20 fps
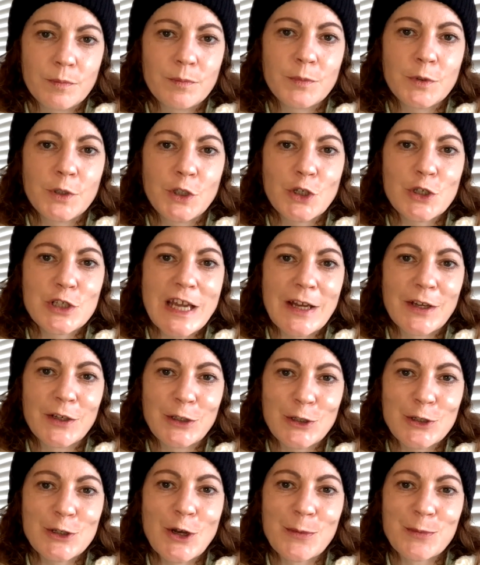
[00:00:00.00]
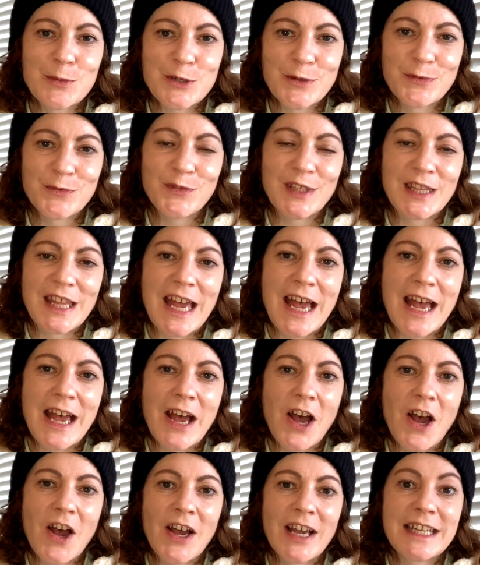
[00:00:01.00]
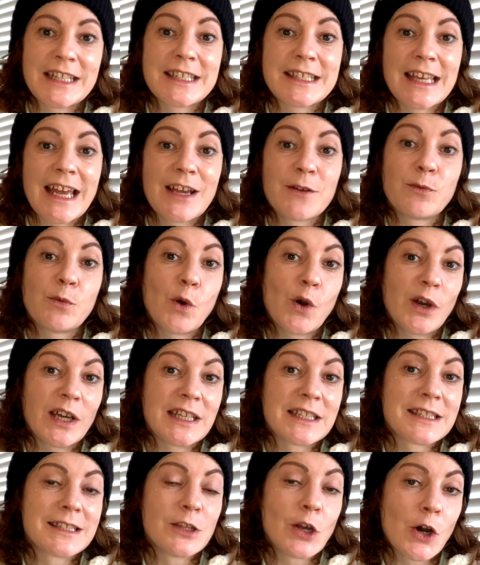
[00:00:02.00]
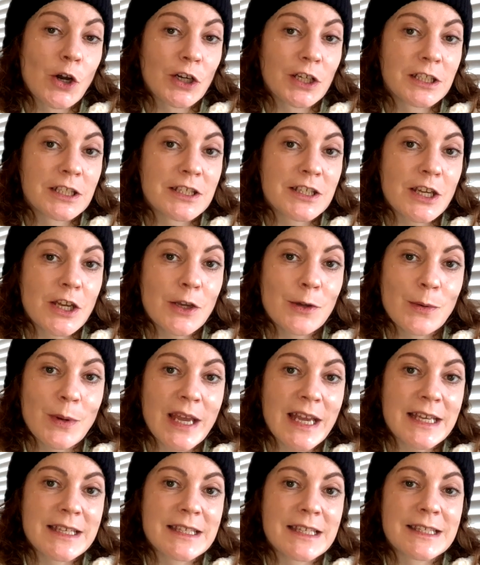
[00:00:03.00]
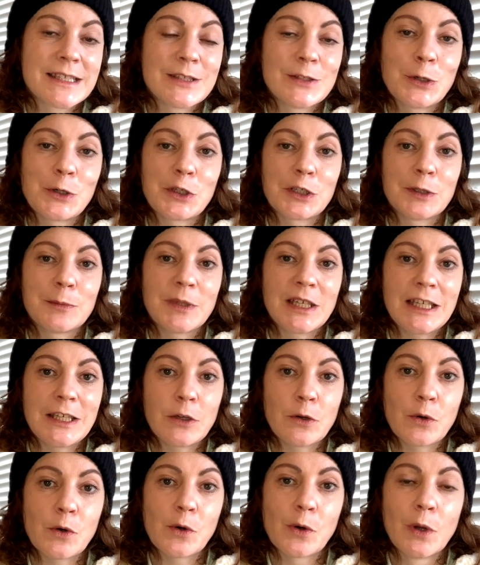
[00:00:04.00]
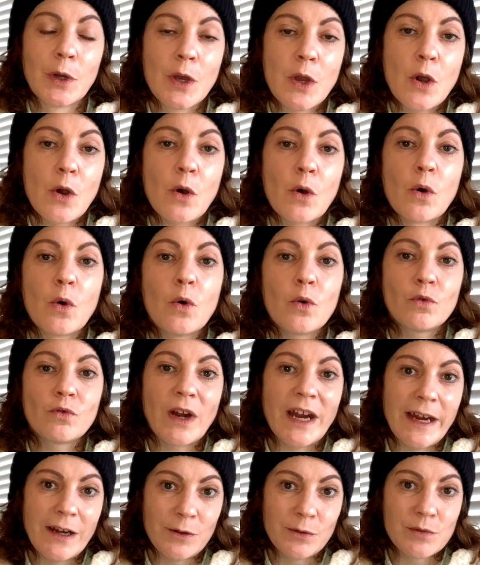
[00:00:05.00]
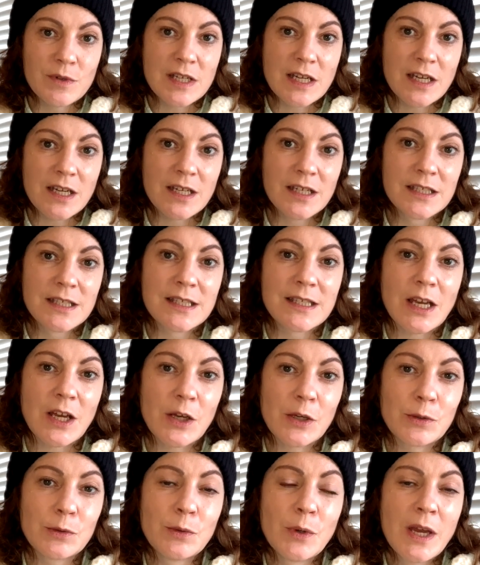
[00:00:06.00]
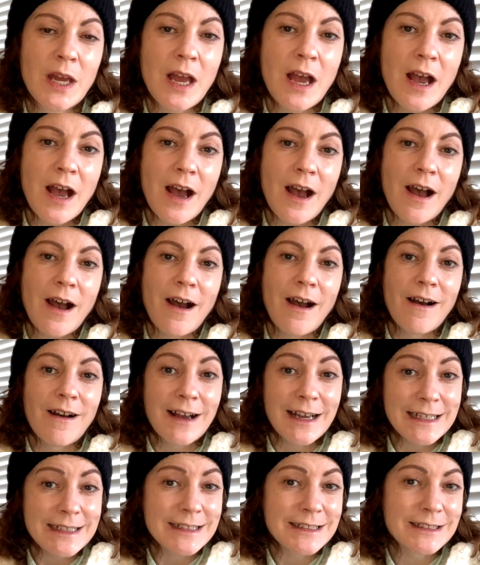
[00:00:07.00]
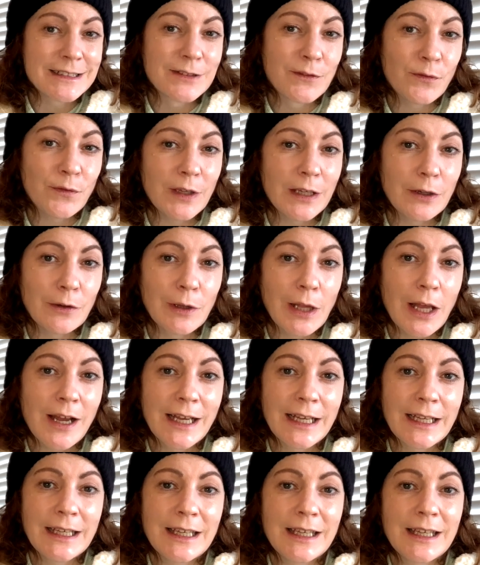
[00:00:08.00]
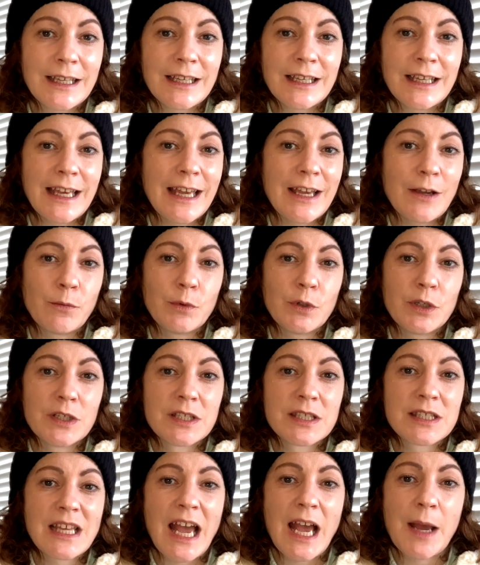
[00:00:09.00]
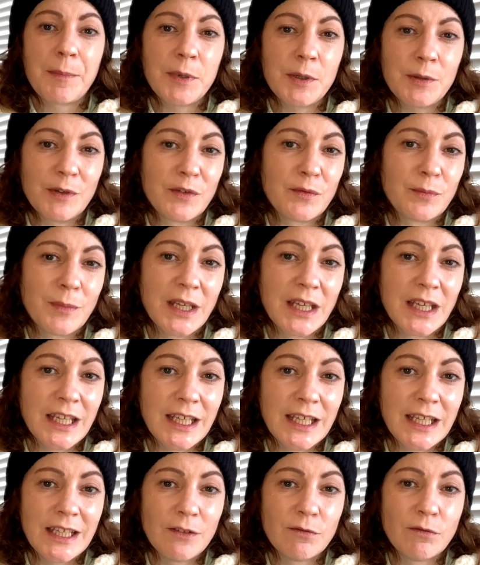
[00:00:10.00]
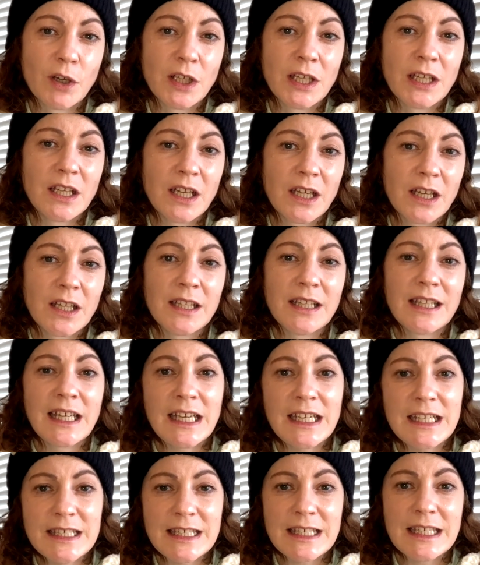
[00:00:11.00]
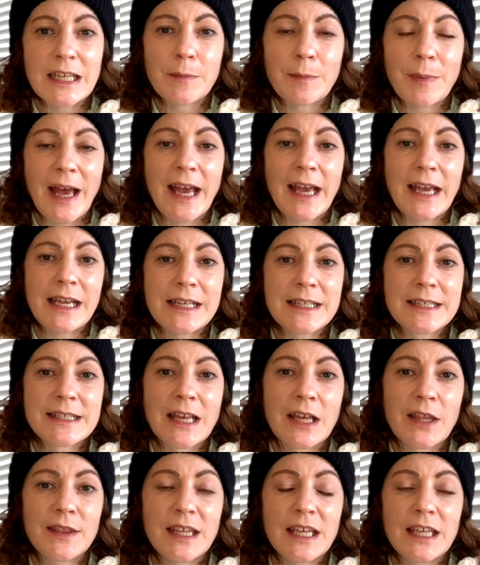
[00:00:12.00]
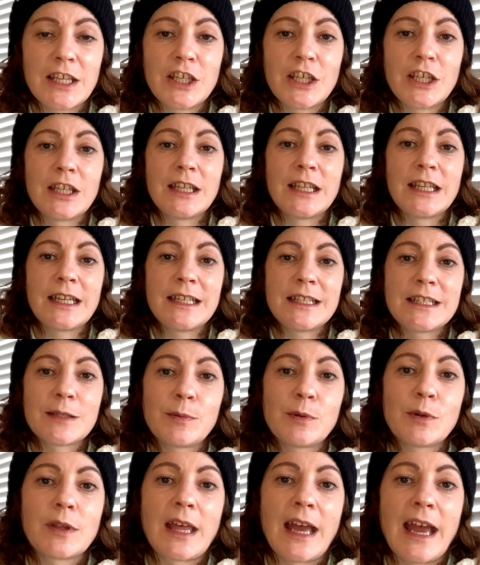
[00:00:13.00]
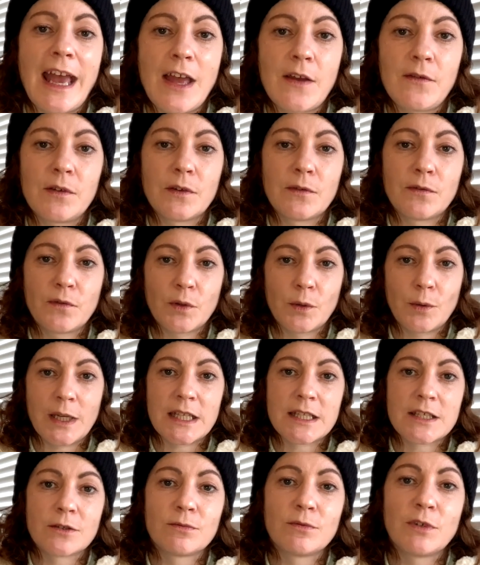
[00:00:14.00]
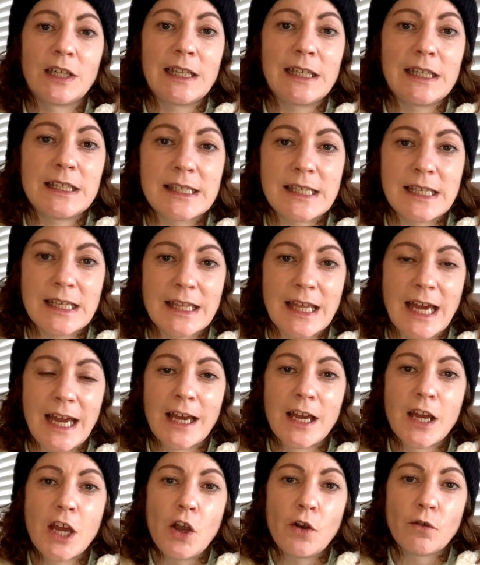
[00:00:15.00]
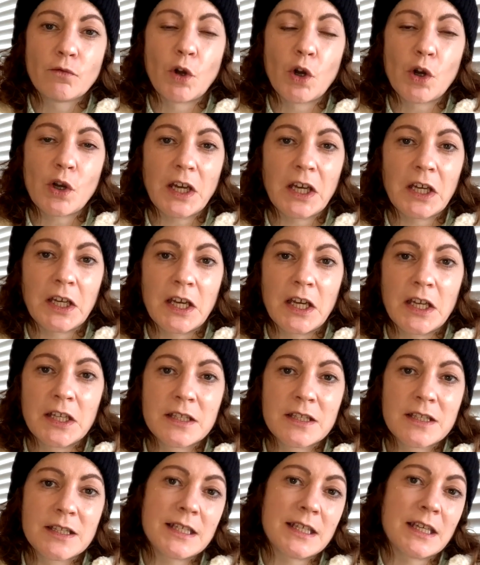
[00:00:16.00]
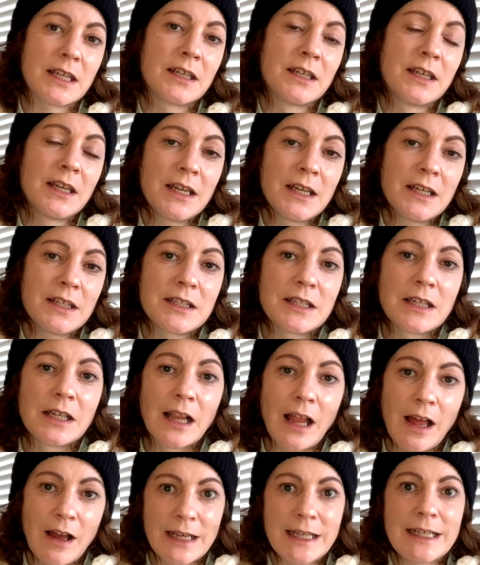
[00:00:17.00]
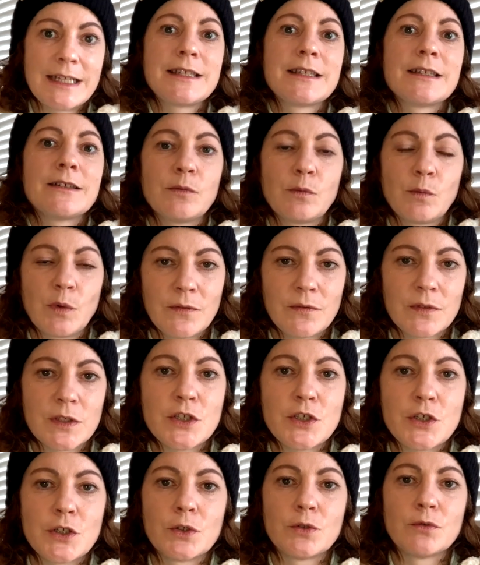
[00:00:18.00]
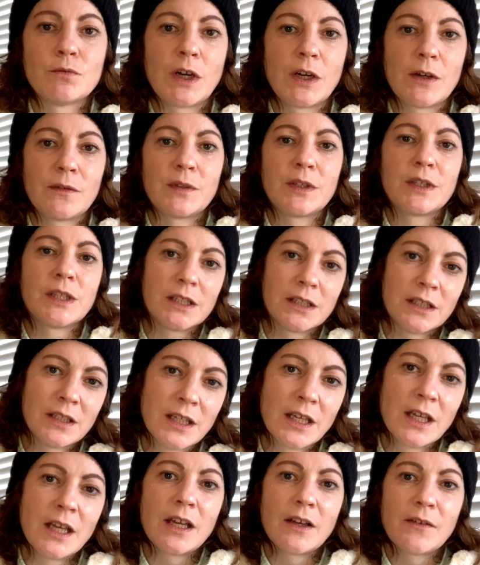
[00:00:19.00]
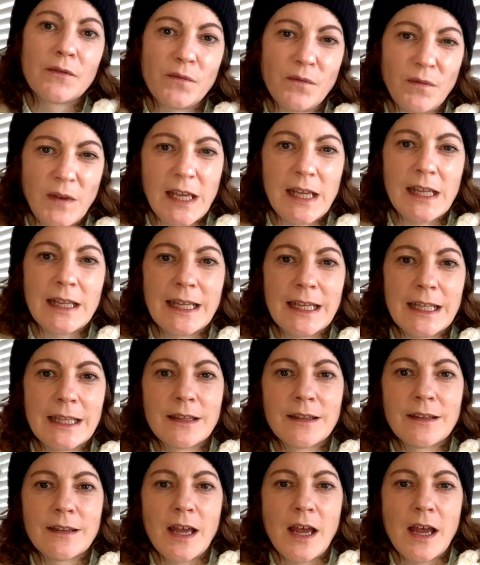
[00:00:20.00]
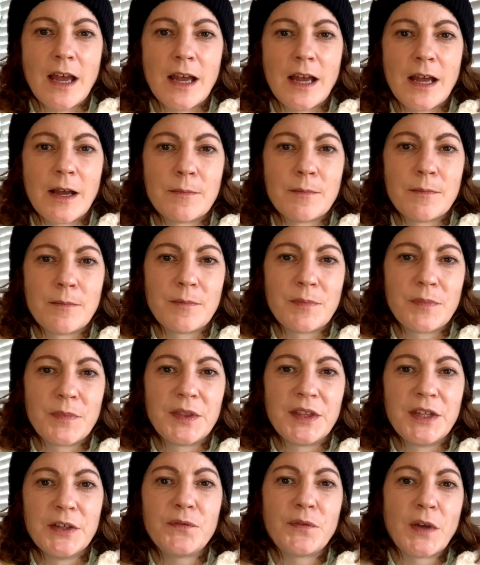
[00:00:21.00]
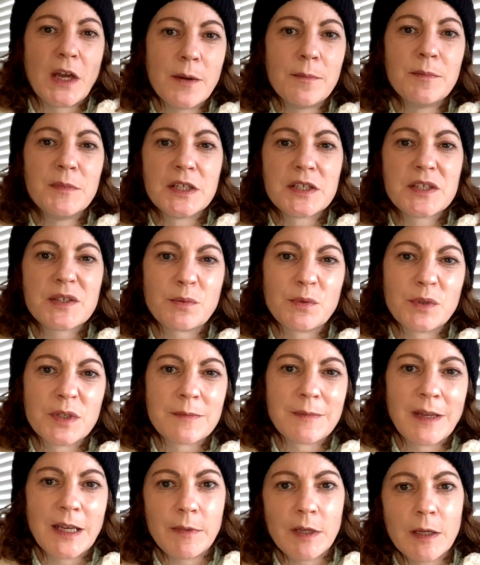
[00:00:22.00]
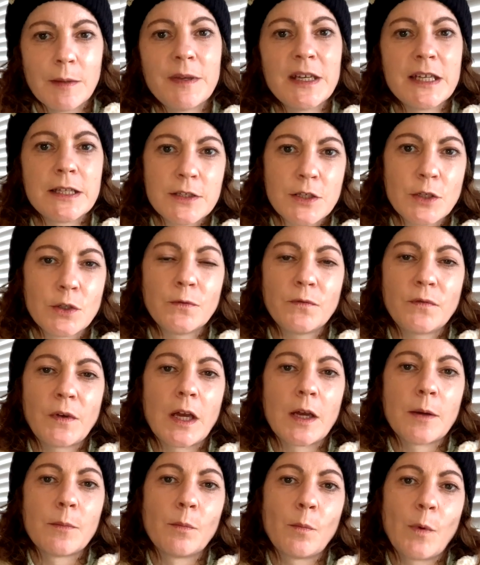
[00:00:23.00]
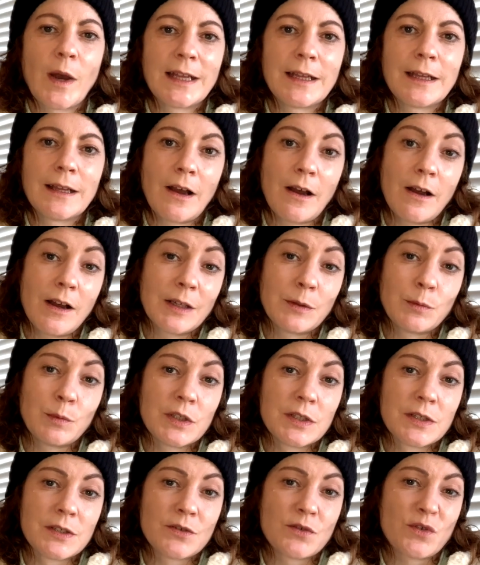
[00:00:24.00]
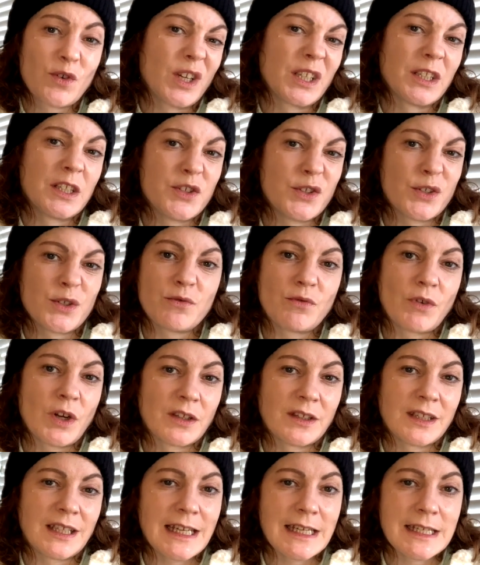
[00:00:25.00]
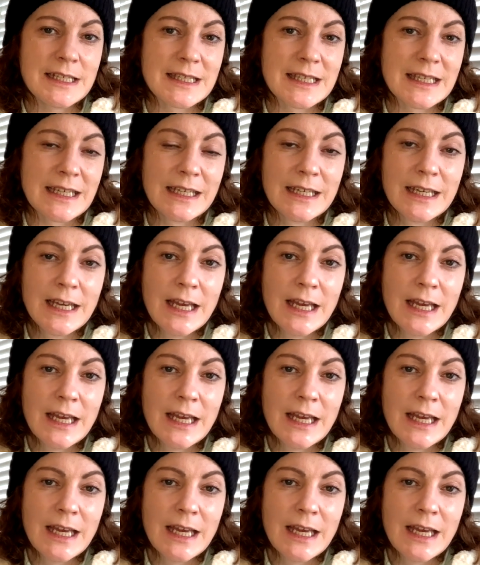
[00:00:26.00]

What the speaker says: Good option for that. I'd say what it's not going to do is it's not going to be your all-rounder. So I didn't feel like it was happy with me running at an easier pace. I think you need to put that effort through it to really see that rocker and to glide with the shoe rather than feeling the firmness was maybe a bit too firm when I was trying to just run easy.